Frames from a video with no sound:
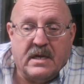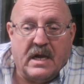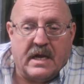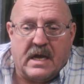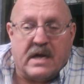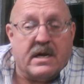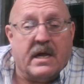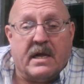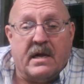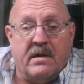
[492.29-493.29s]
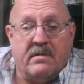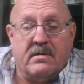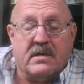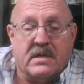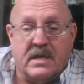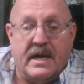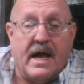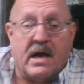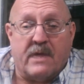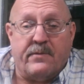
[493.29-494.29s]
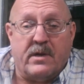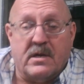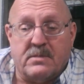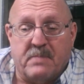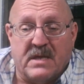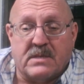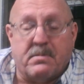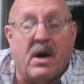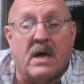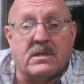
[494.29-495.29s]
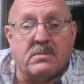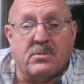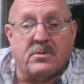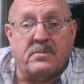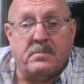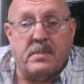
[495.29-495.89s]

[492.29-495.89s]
I got to take in get out of it as best possible.